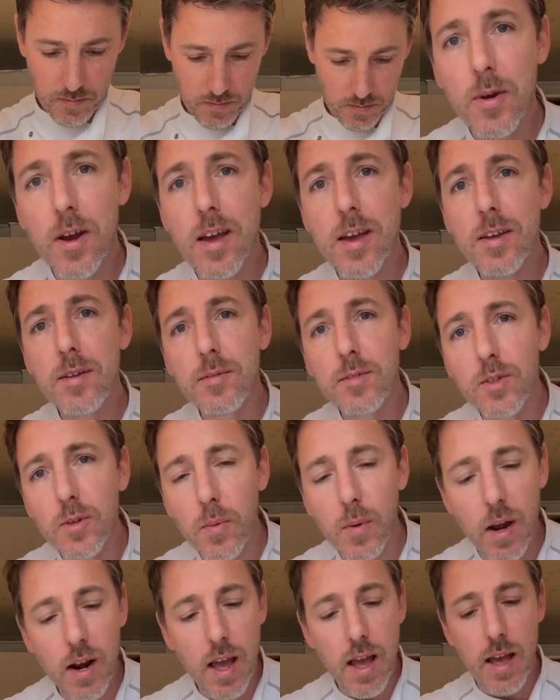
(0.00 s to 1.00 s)
Okay, so
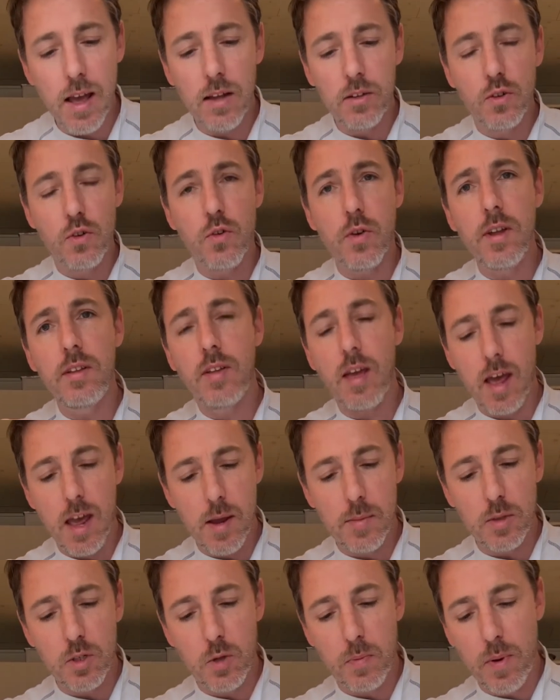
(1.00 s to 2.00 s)
we're going to add 3
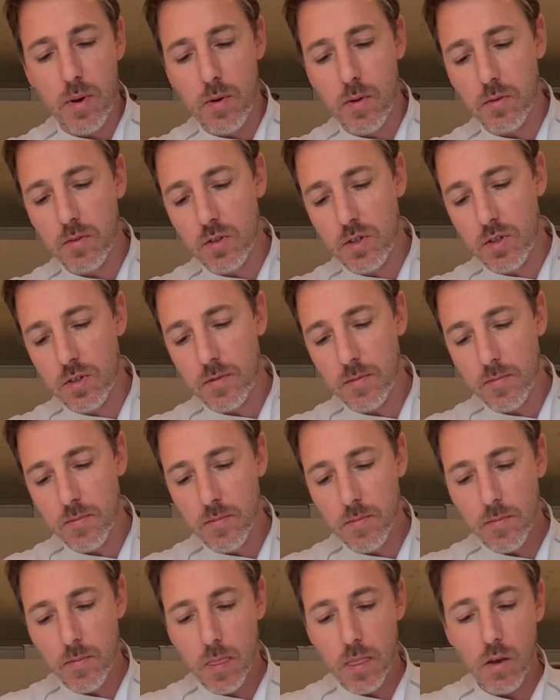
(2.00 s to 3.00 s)
tablespoons
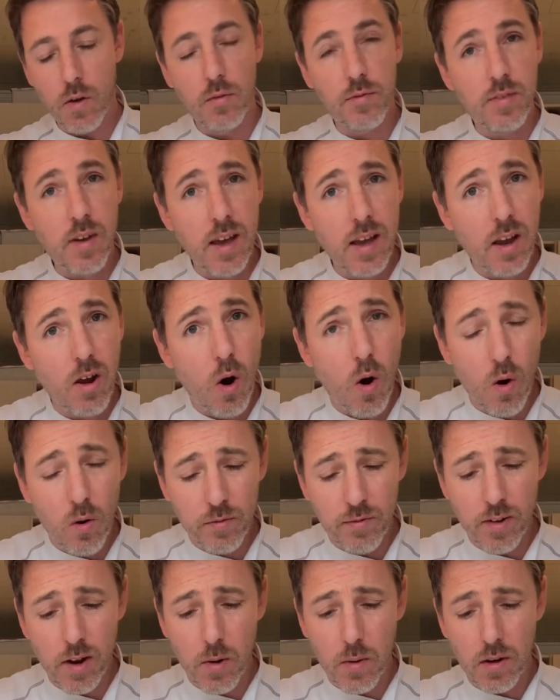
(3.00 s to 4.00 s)
of
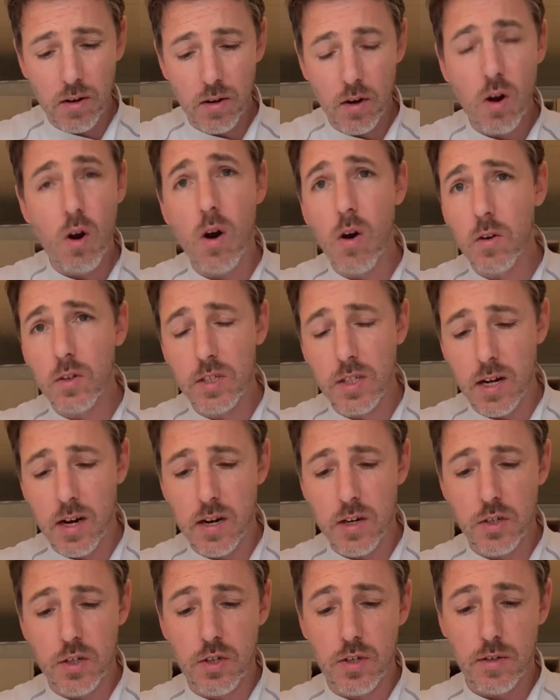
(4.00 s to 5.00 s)
cornflour,
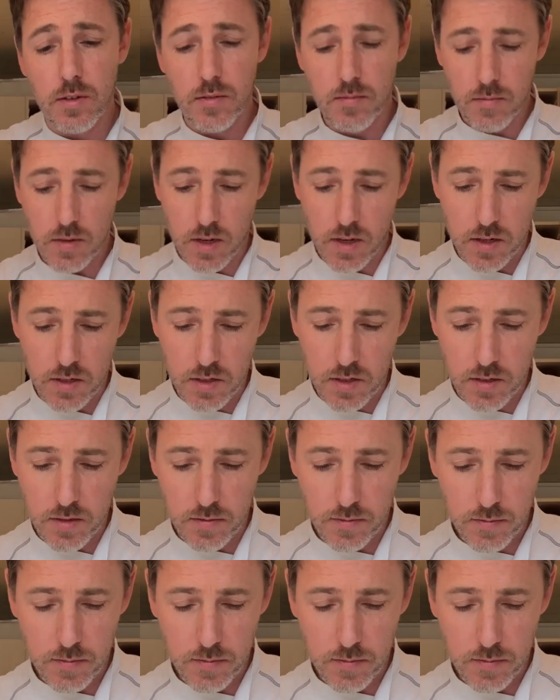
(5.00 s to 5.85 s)
cornstarch to this.